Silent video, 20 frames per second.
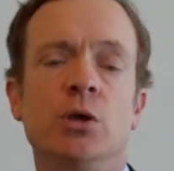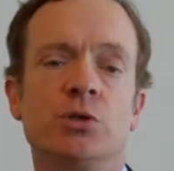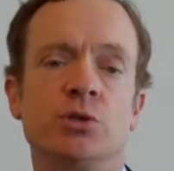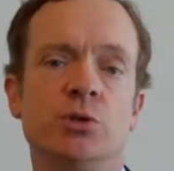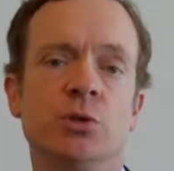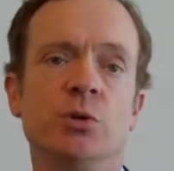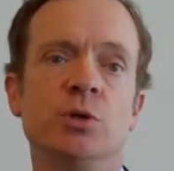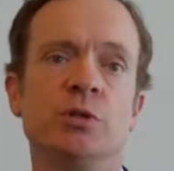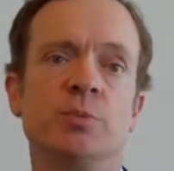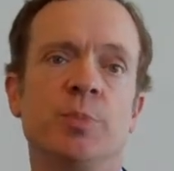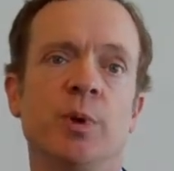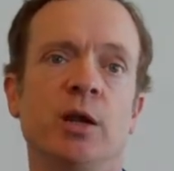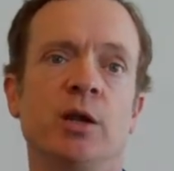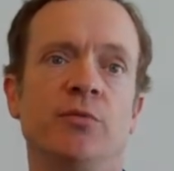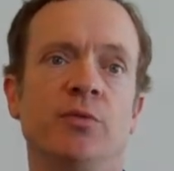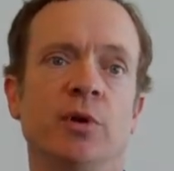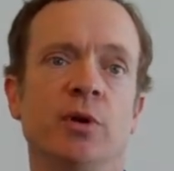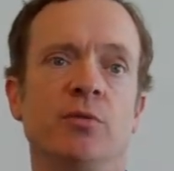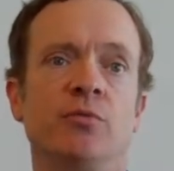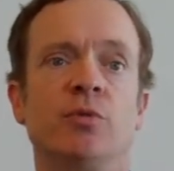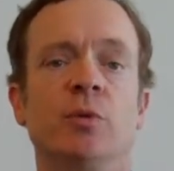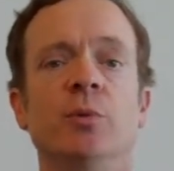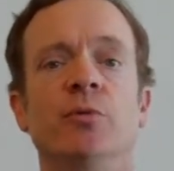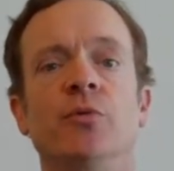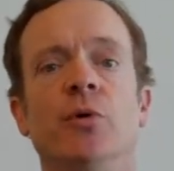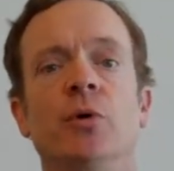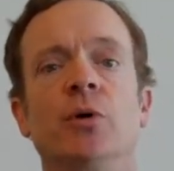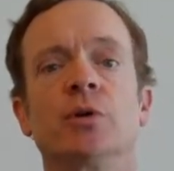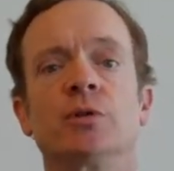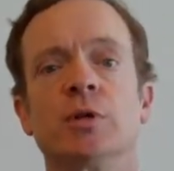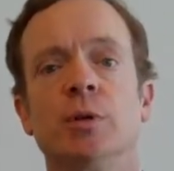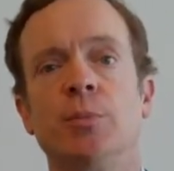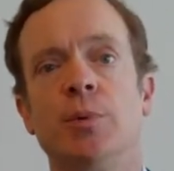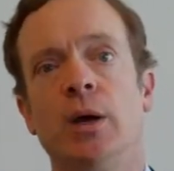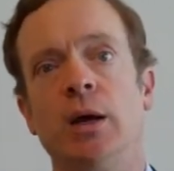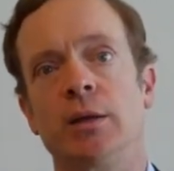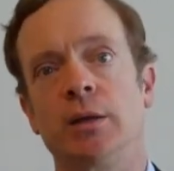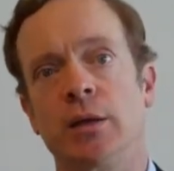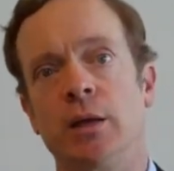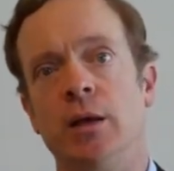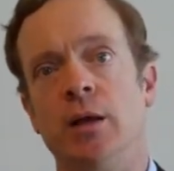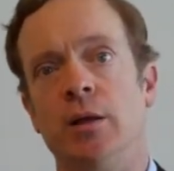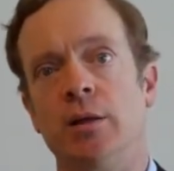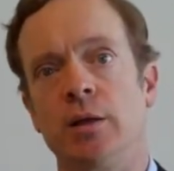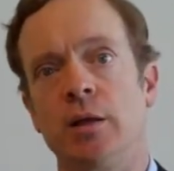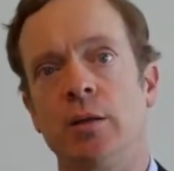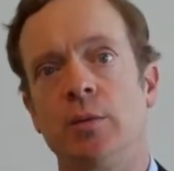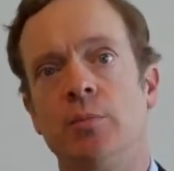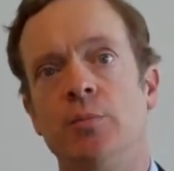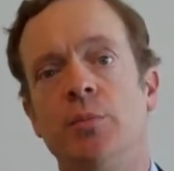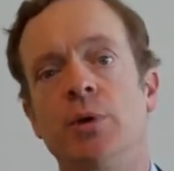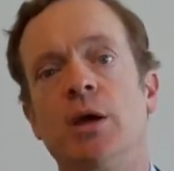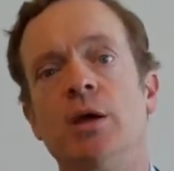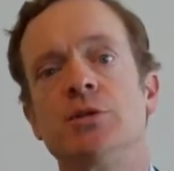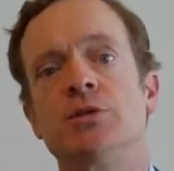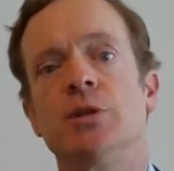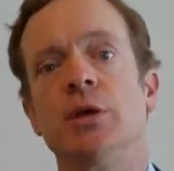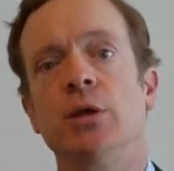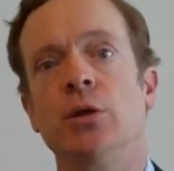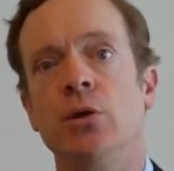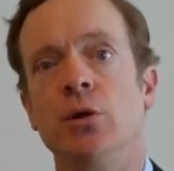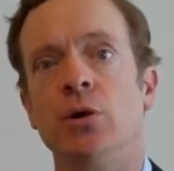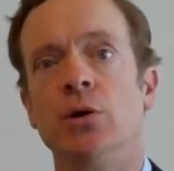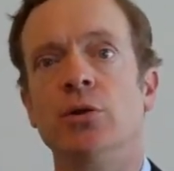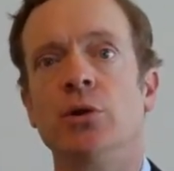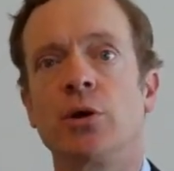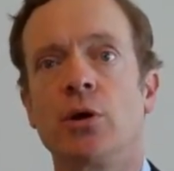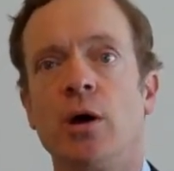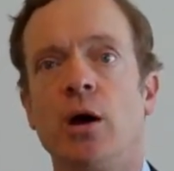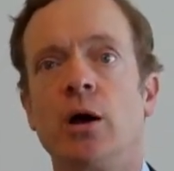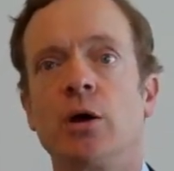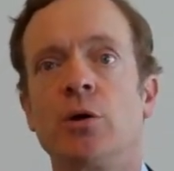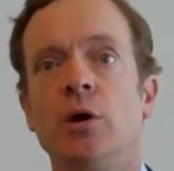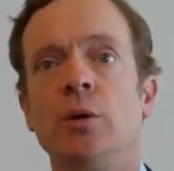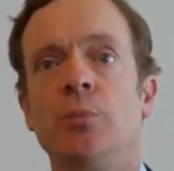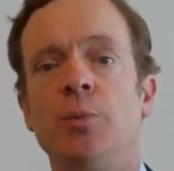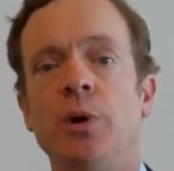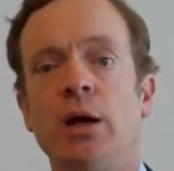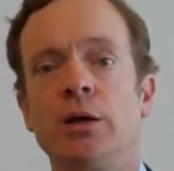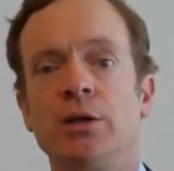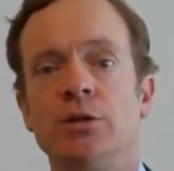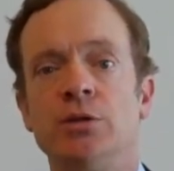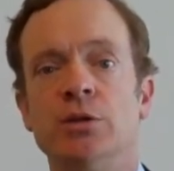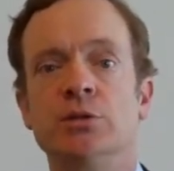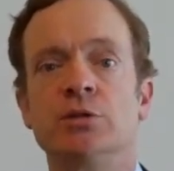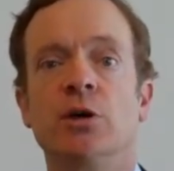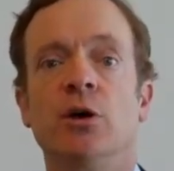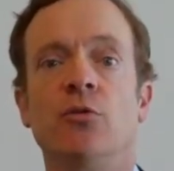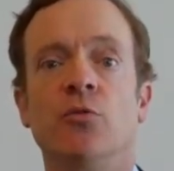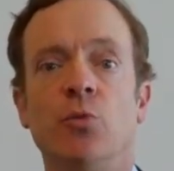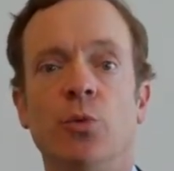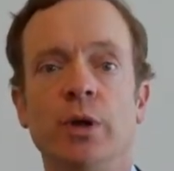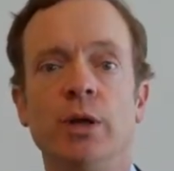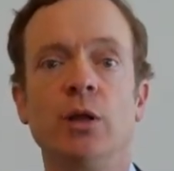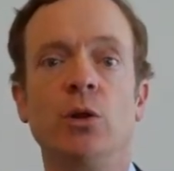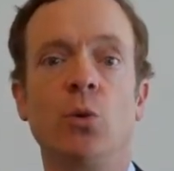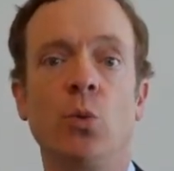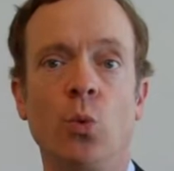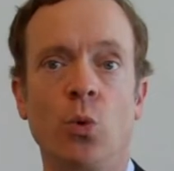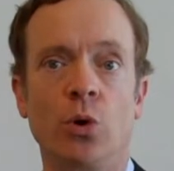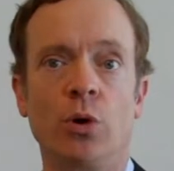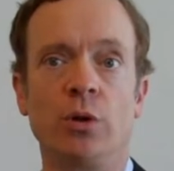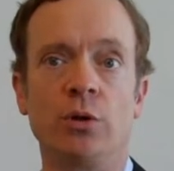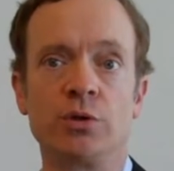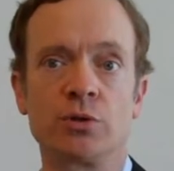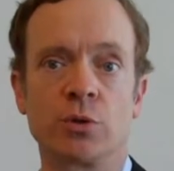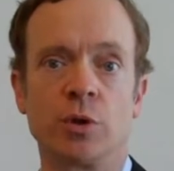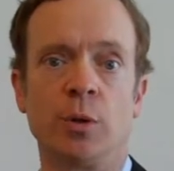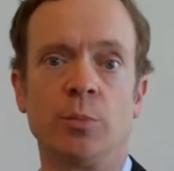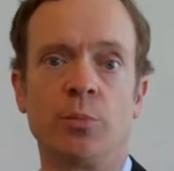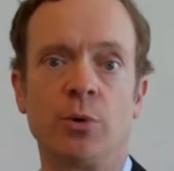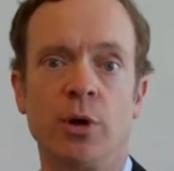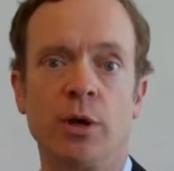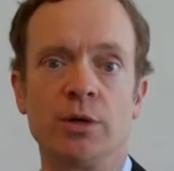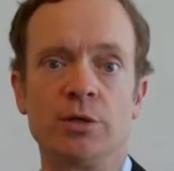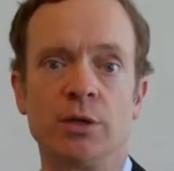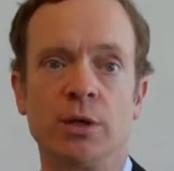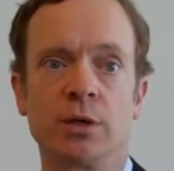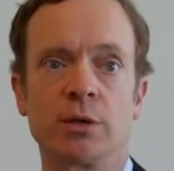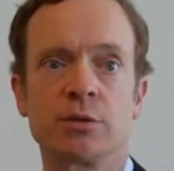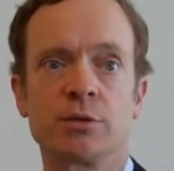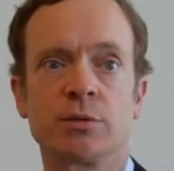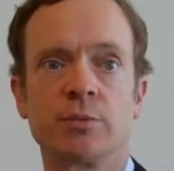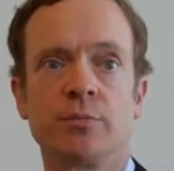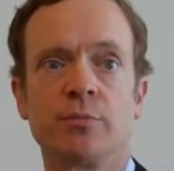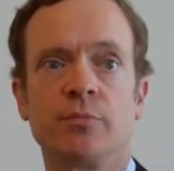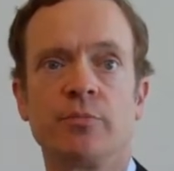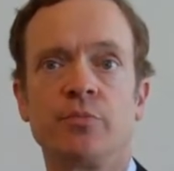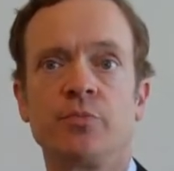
Students benefit from the focus on practicality because they learn the concrete practices of real-world Scrum projects.